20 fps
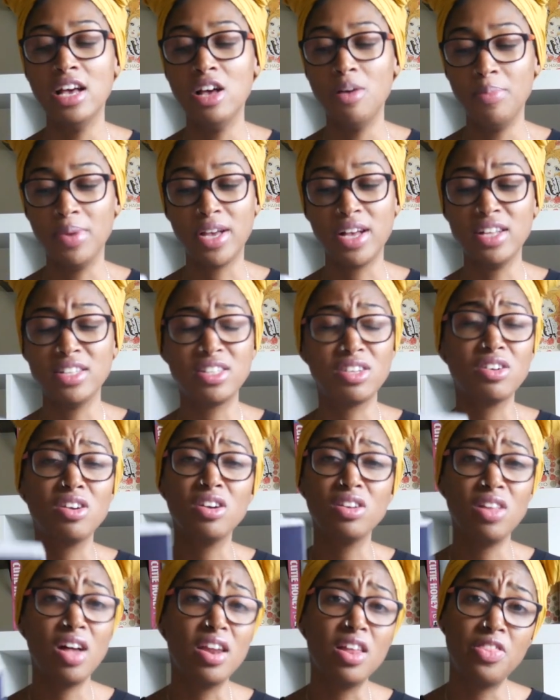because there are
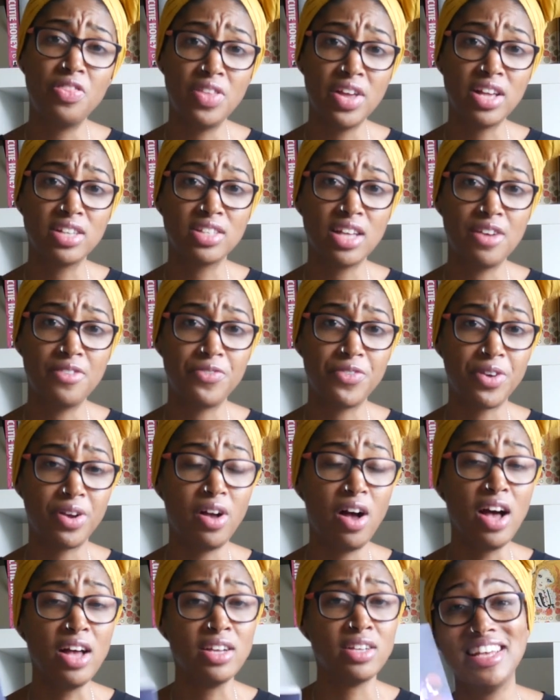a lot of things I've
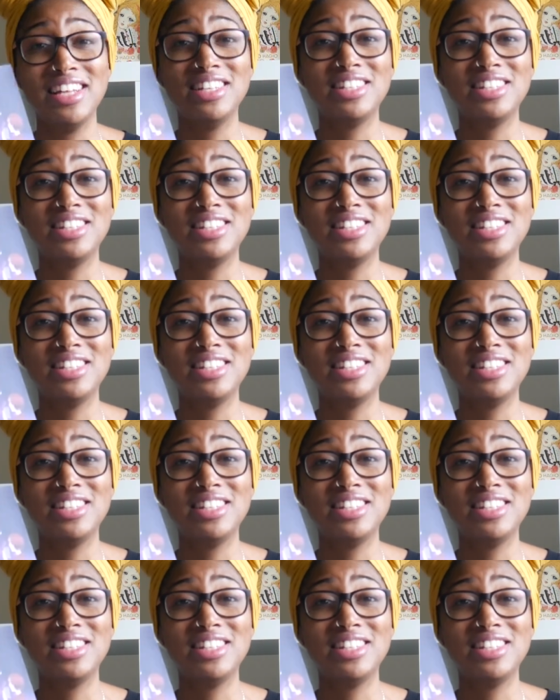forgotten.